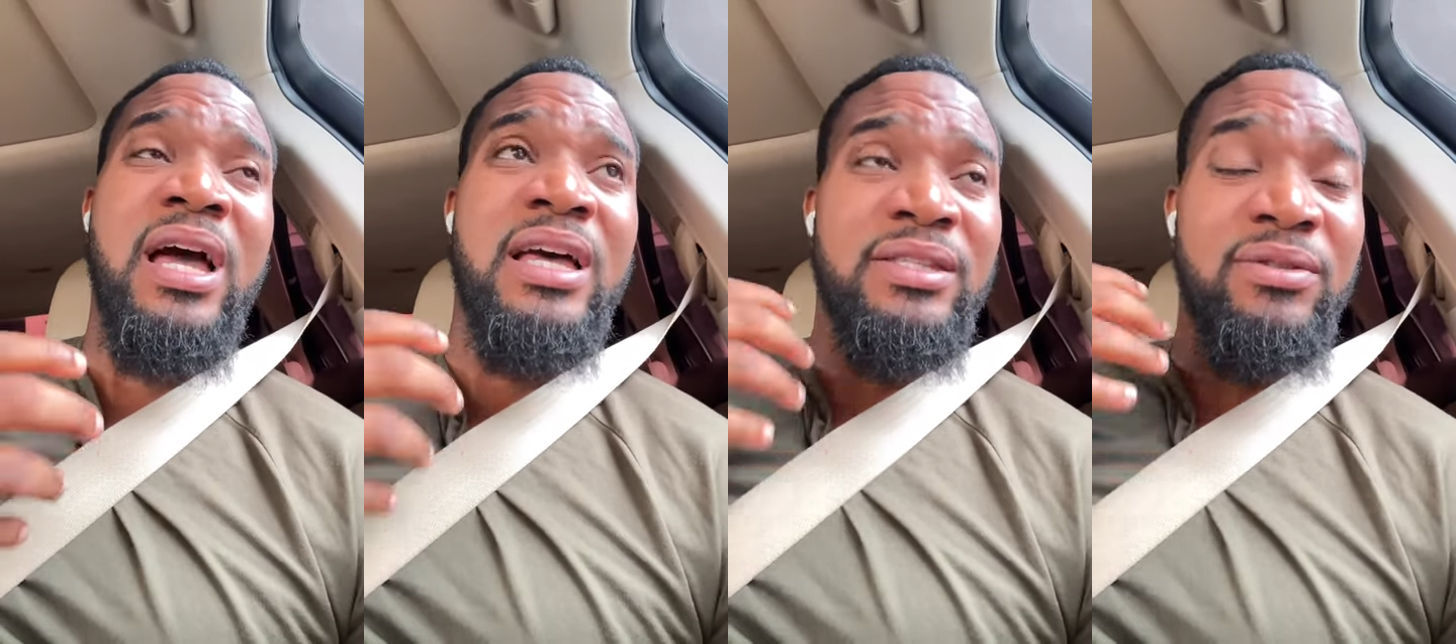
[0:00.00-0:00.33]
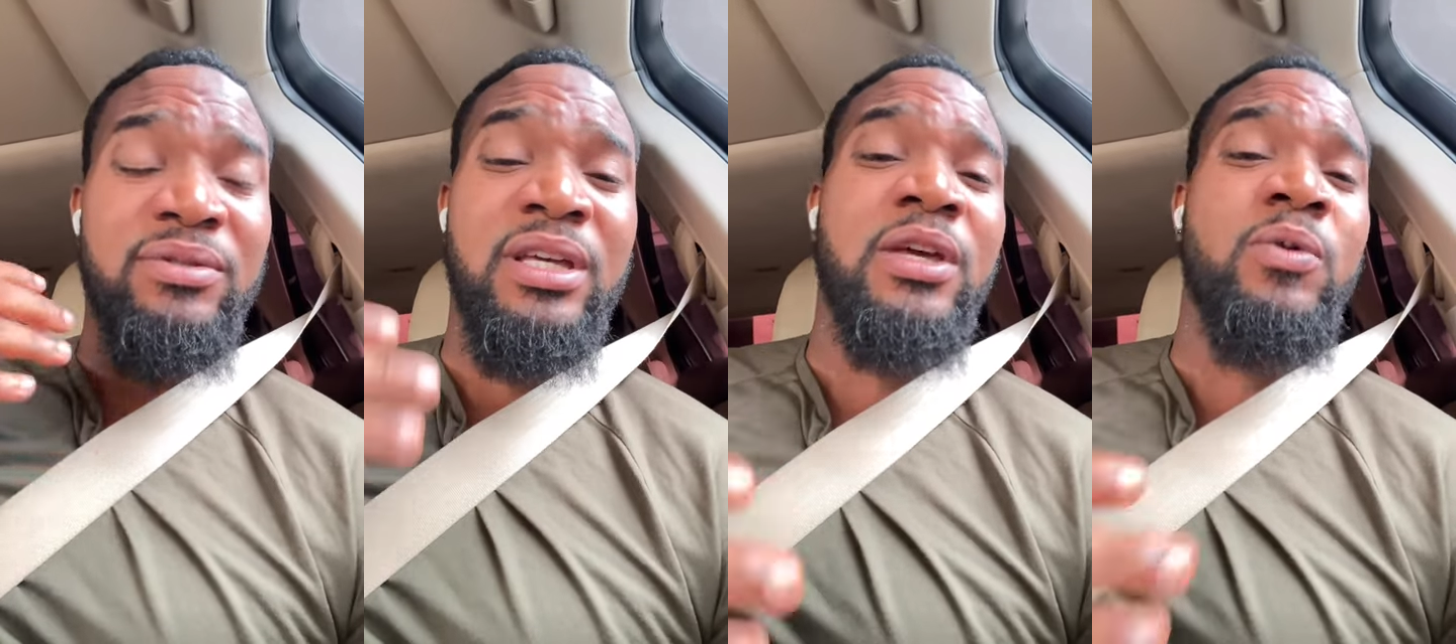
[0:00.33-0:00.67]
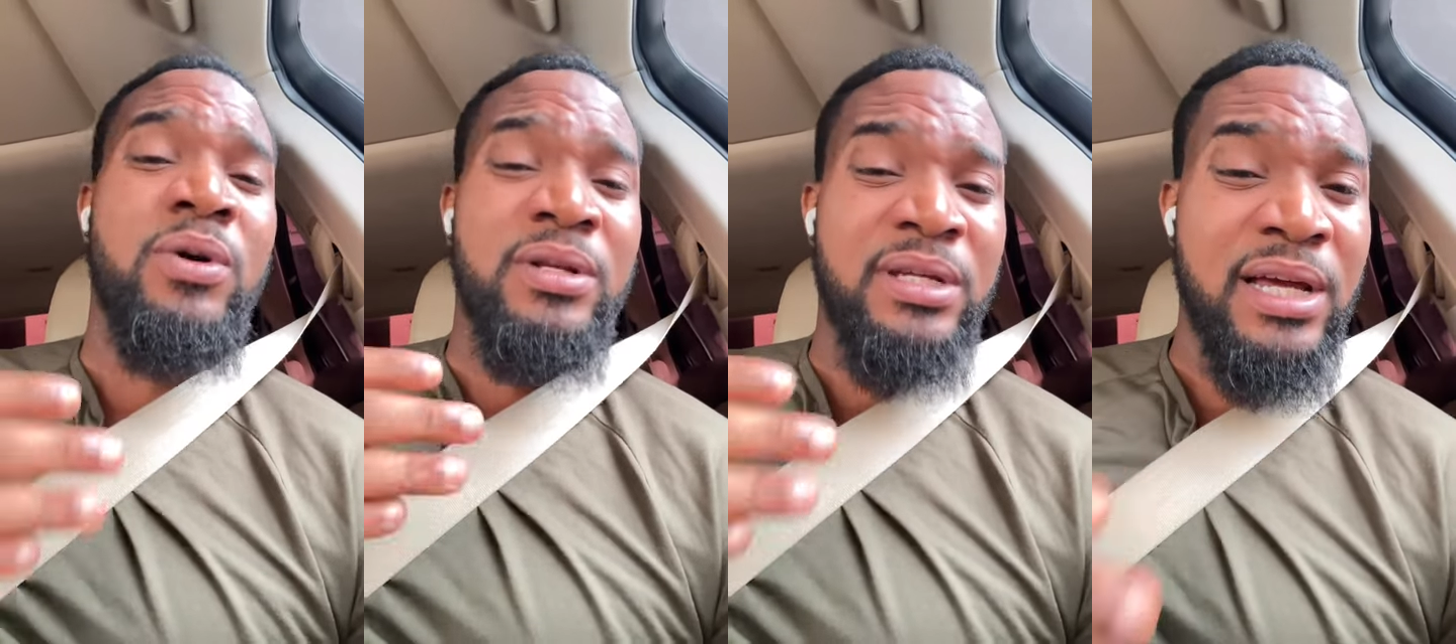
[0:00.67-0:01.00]
I still take it
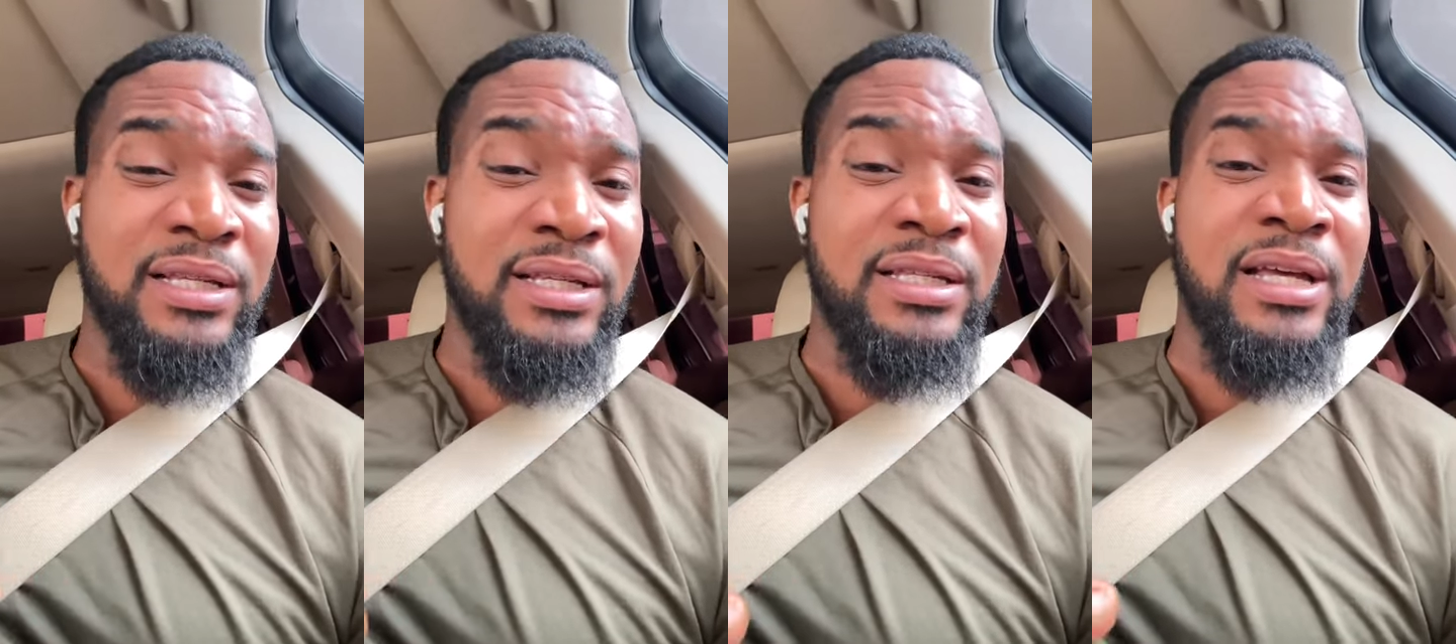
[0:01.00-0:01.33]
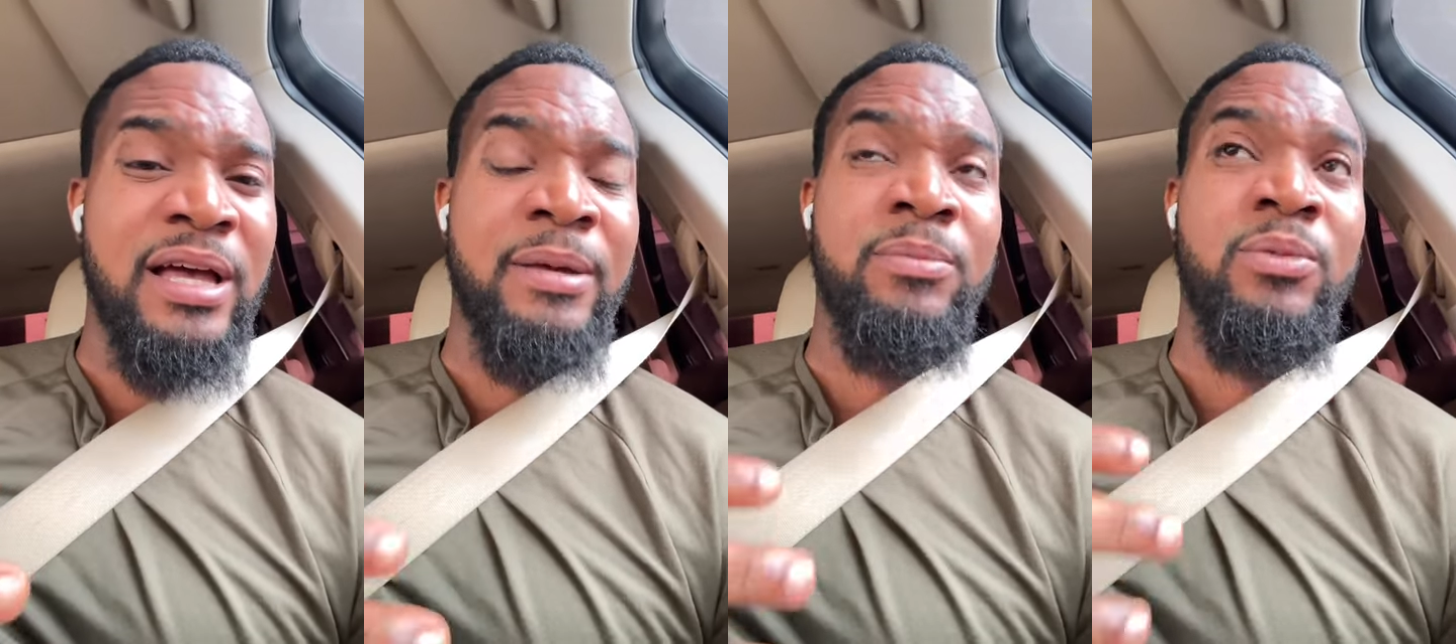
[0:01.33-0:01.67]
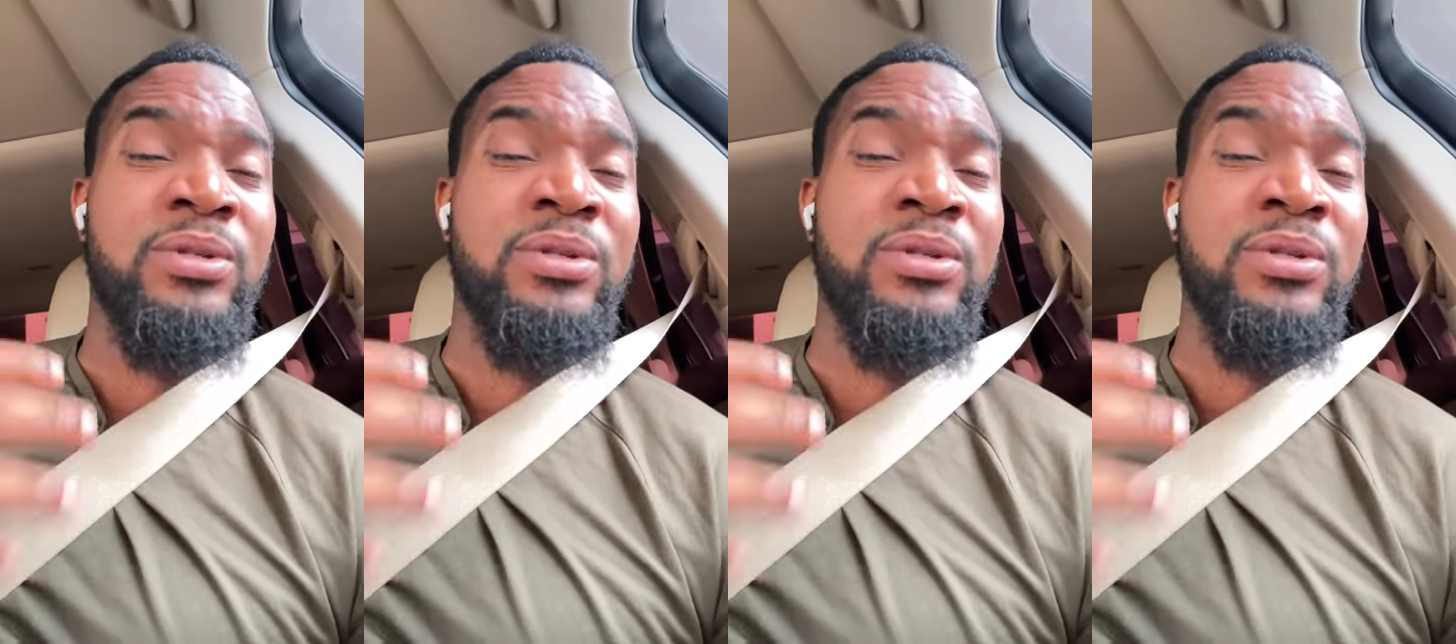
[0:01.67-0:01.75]
one day at a time.